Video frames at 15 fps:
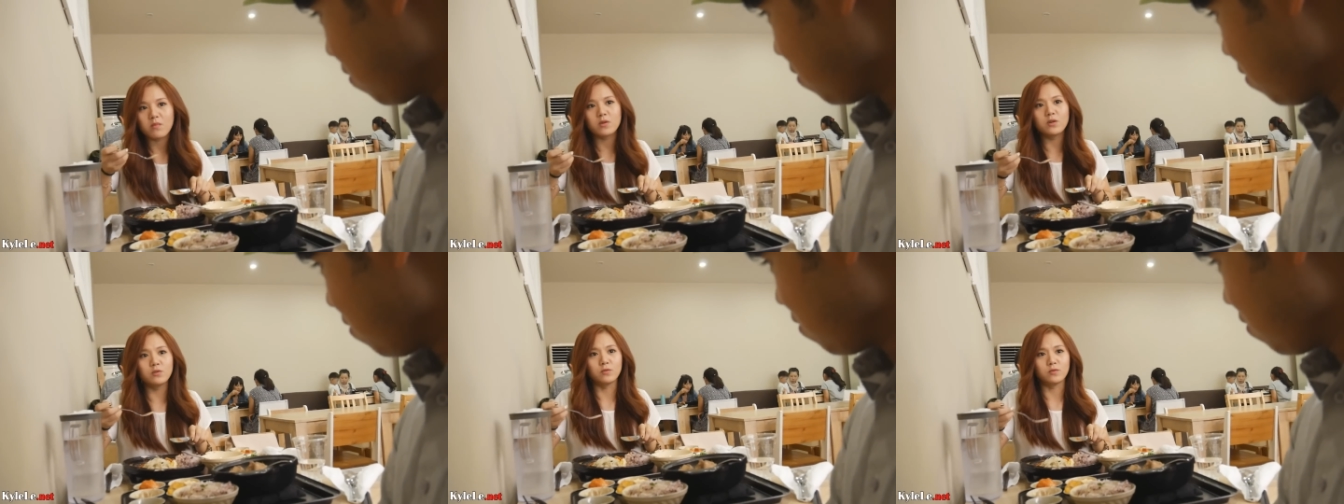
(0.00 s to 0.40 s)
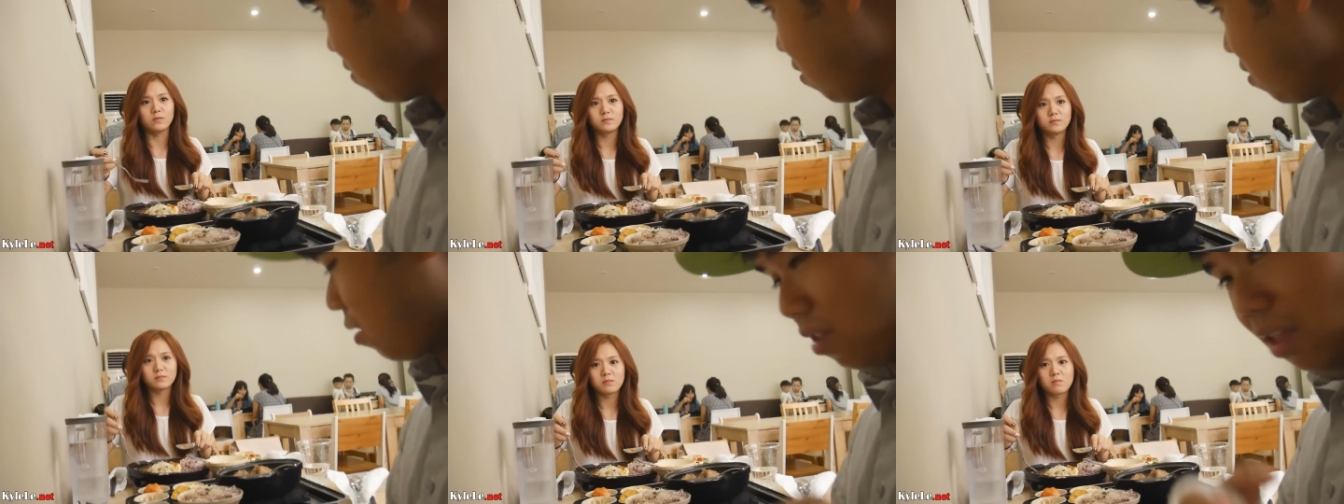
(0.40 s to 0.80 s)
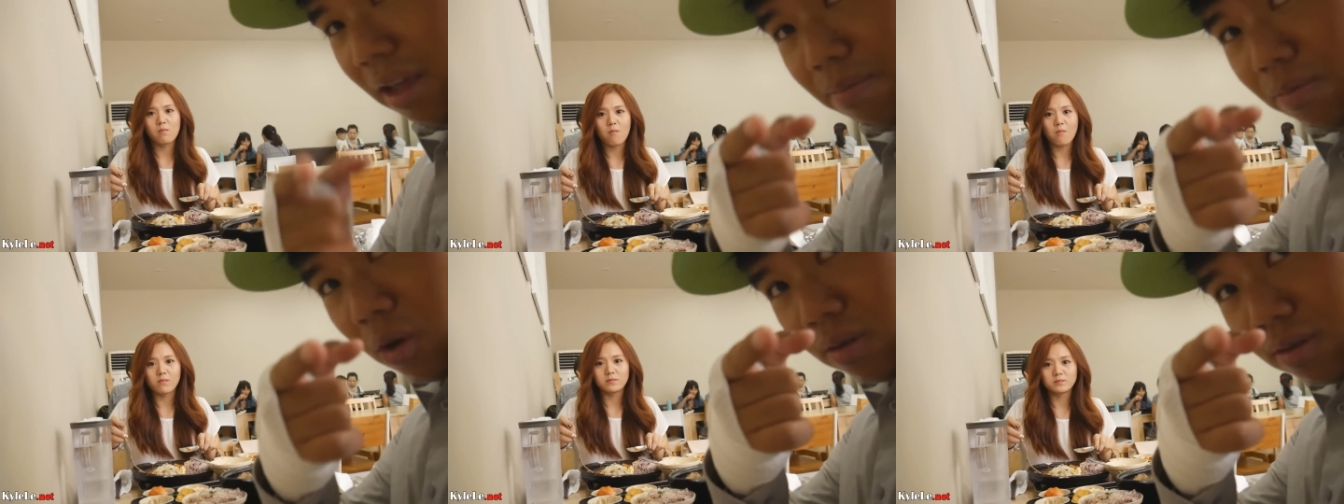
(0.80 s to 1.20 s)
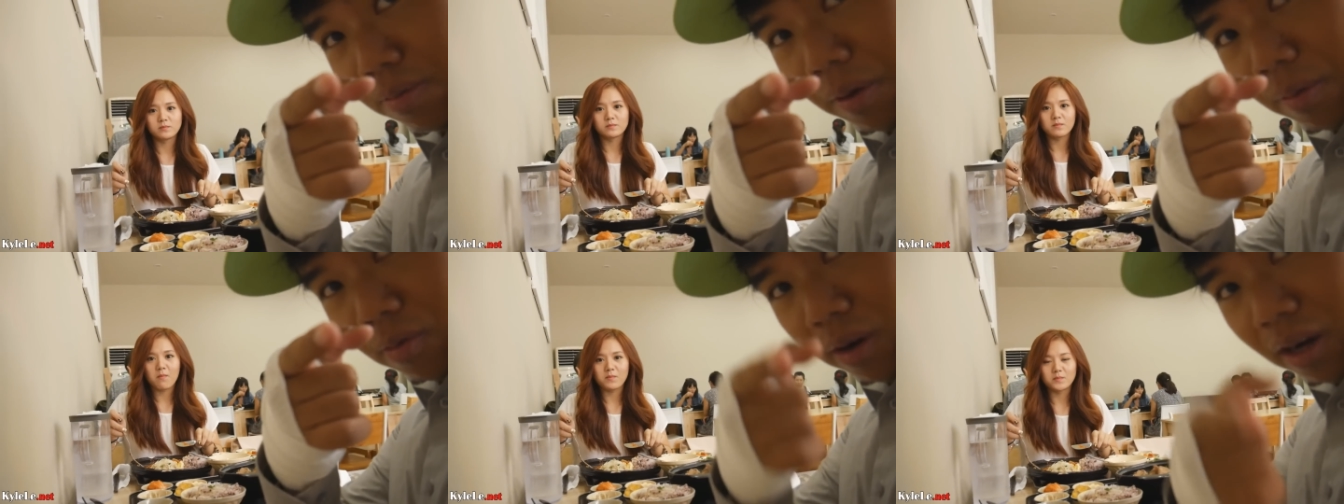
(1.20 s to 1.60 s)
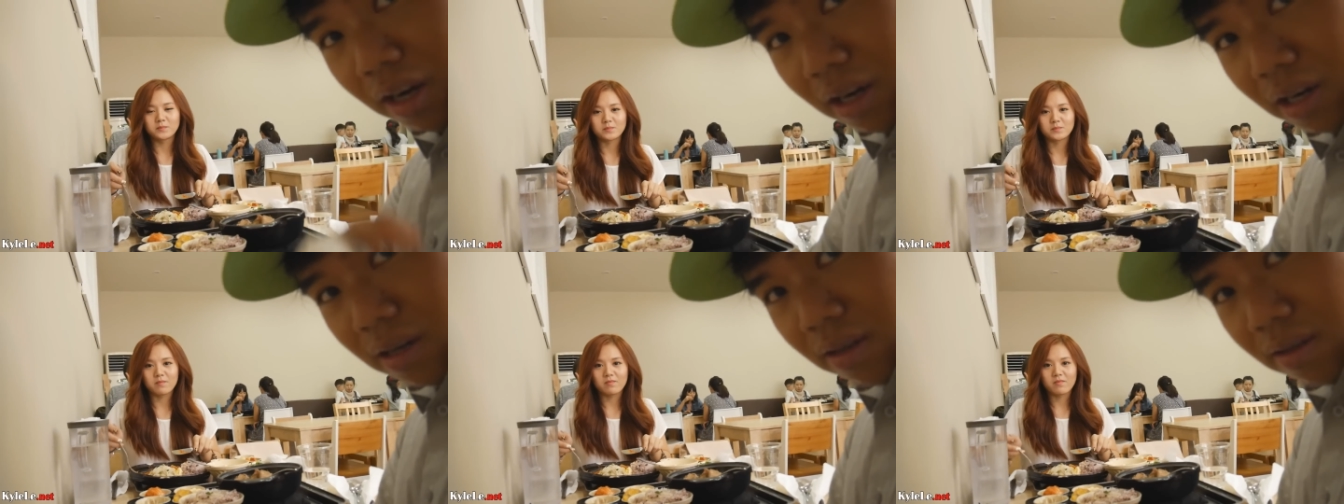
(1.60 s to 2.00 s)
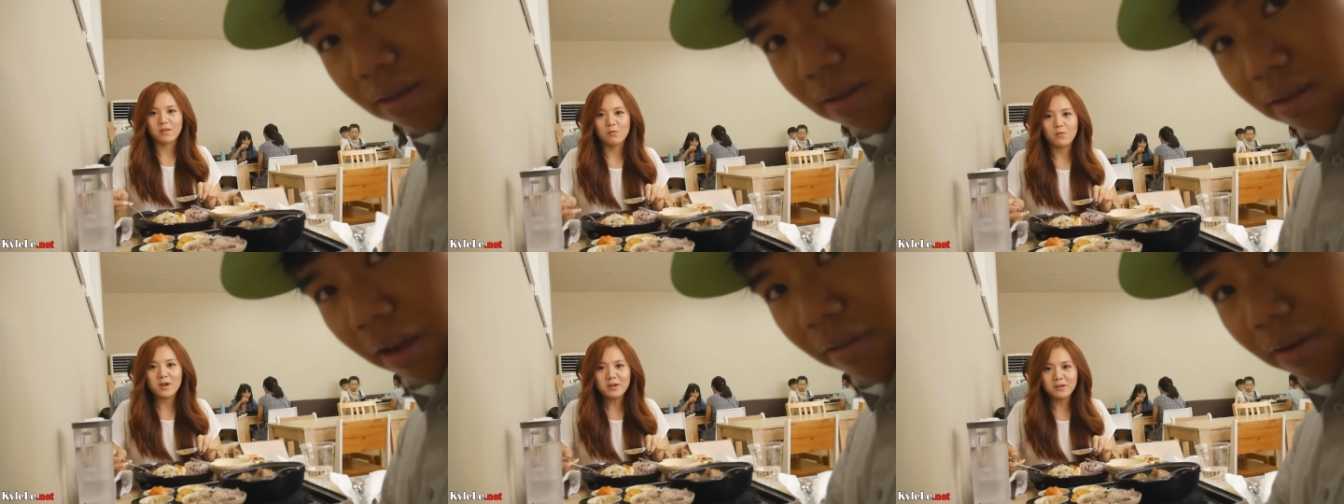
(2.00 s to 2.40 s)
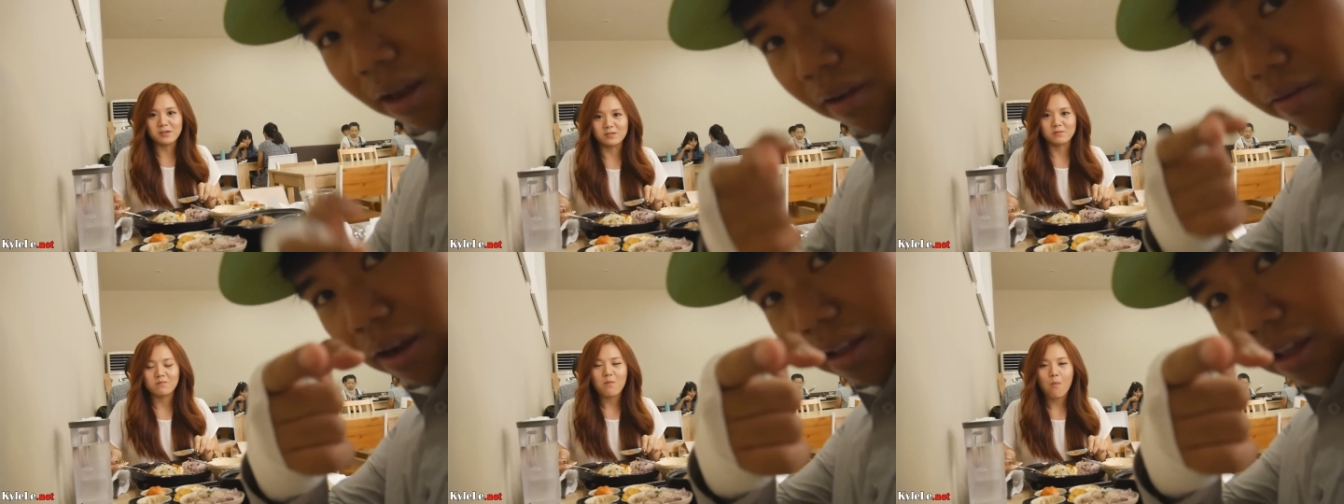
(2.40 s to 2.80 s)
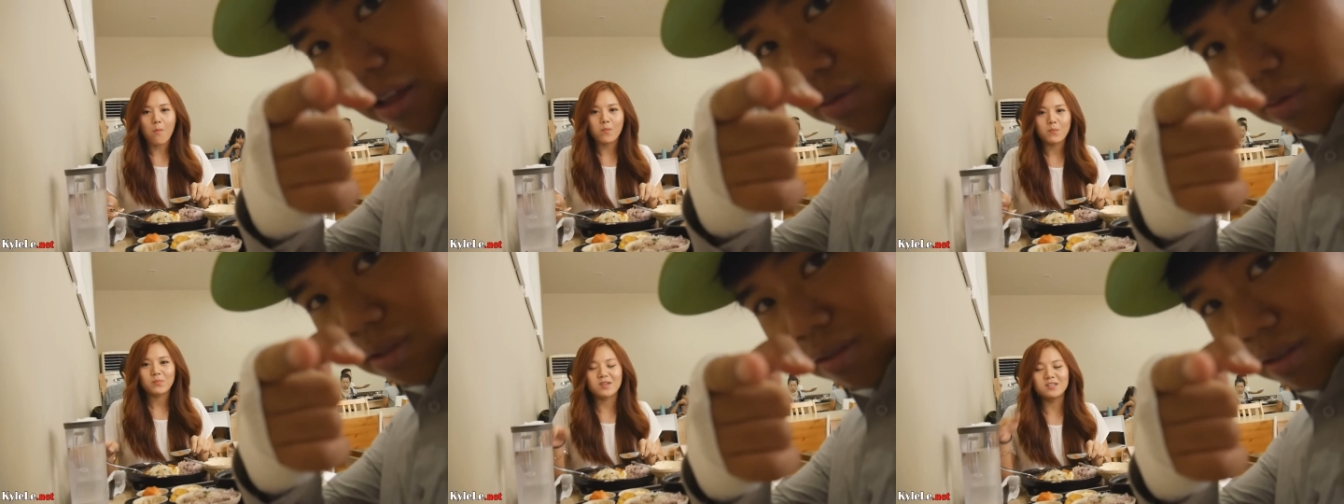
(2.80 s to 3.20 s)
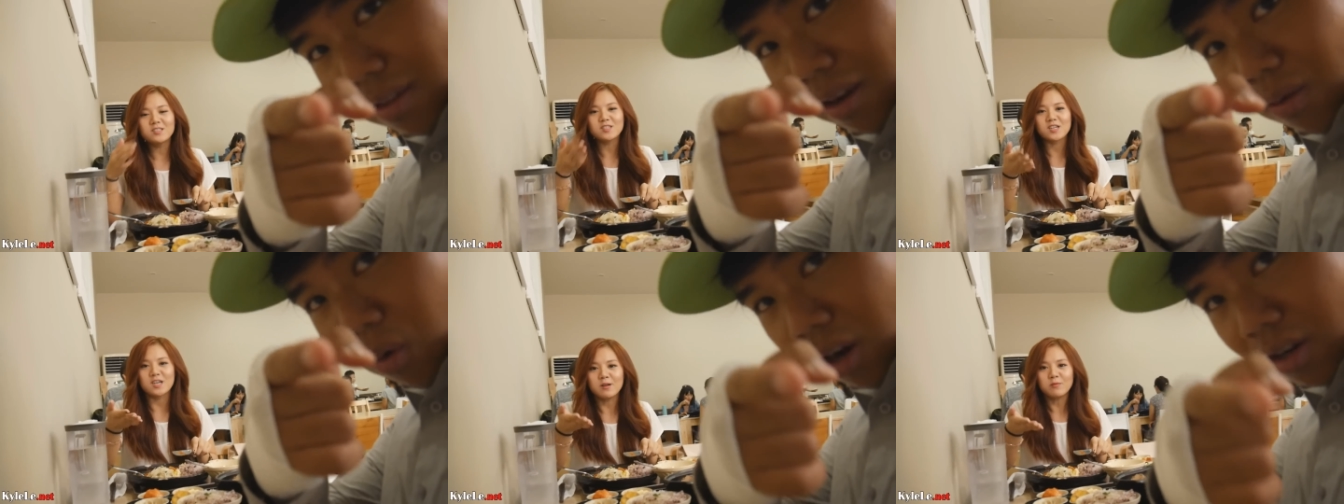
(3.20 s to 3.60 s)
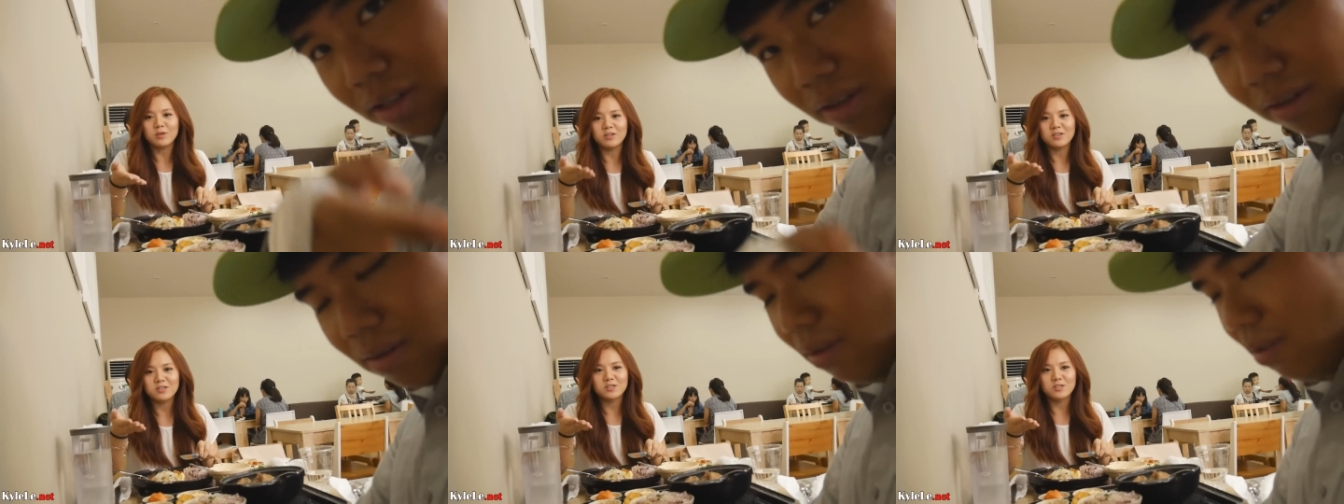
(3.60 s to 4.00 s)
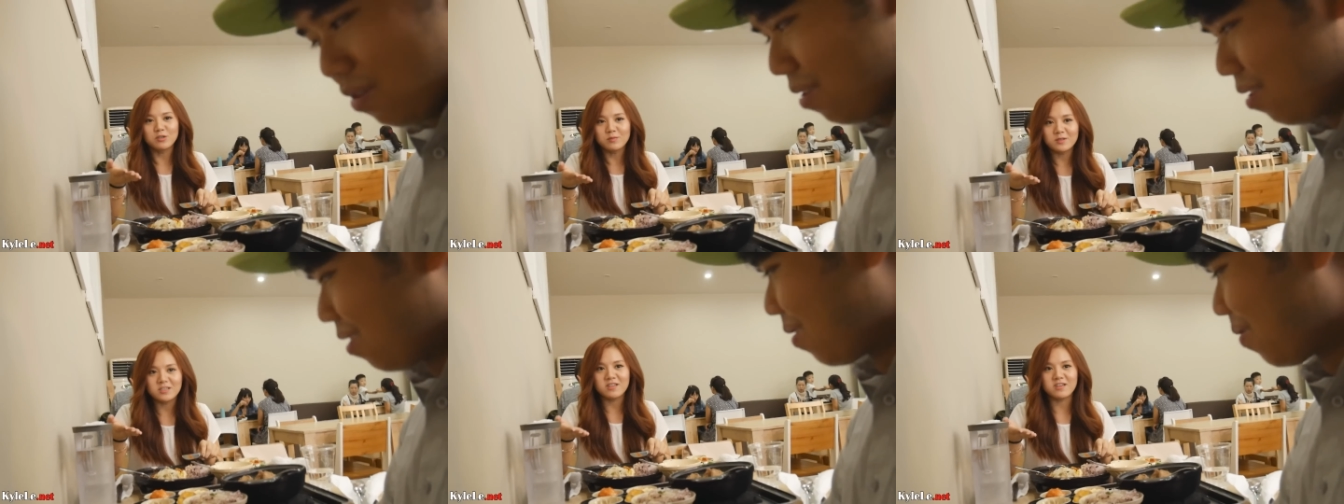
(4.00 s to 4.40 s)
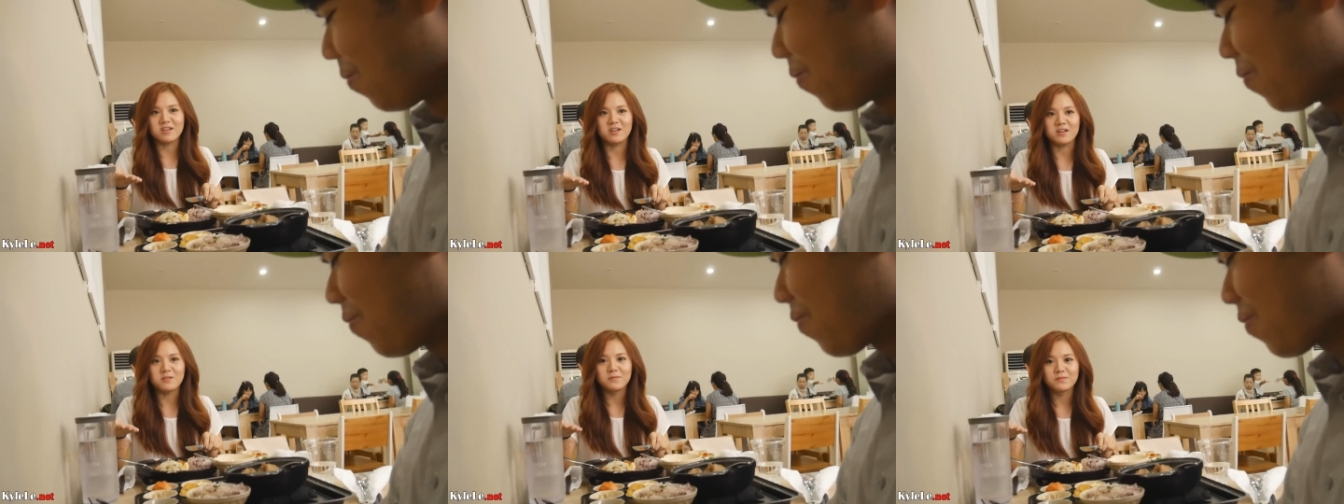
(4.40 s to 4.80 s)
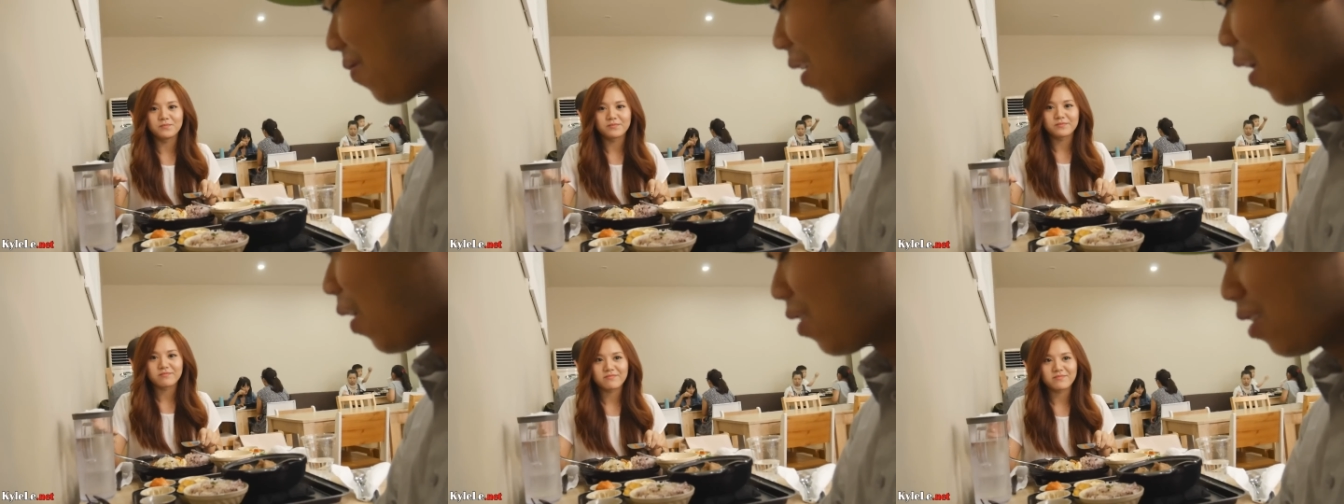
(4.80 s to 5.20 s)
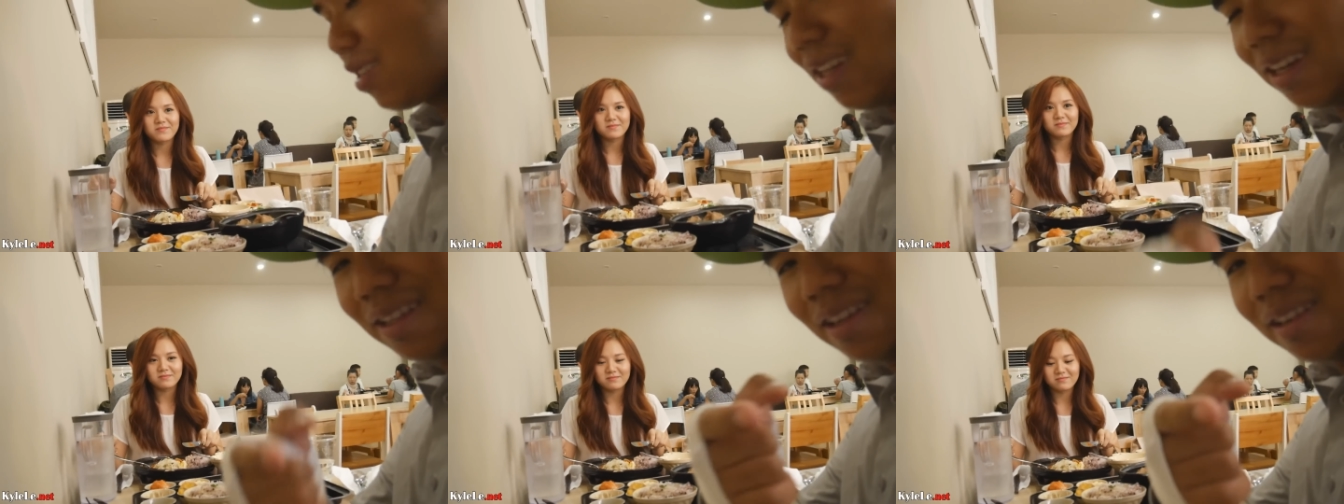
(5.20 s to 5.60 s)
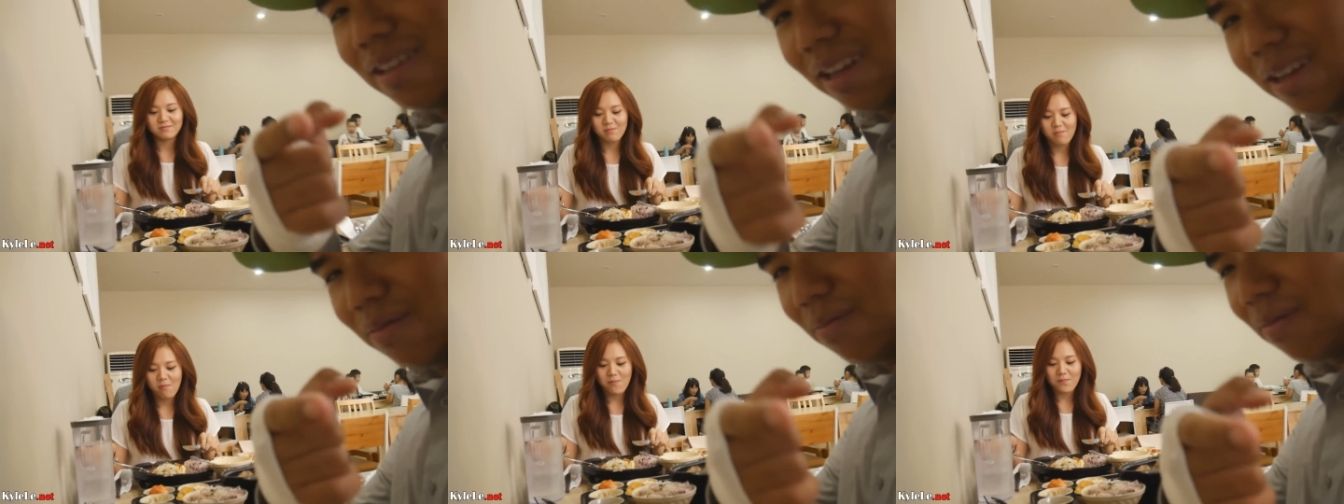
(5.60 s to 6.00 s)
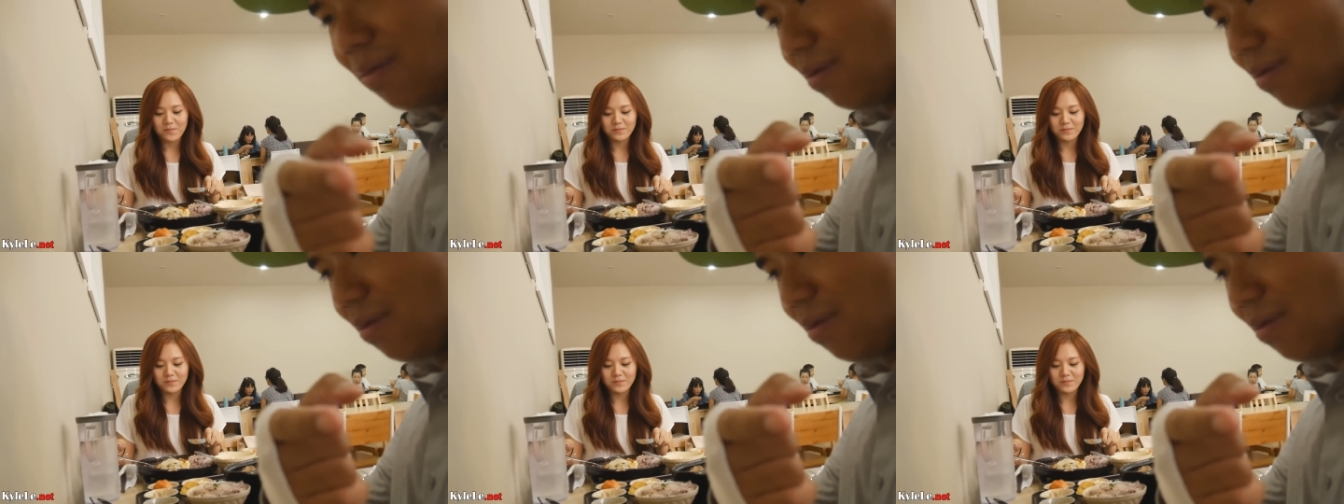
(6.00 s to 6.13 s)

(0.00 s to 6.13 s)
Who? Them, those people right here. Where? Uh, they're, they're- they're camera. There's nobody there. Oh, there's like there's like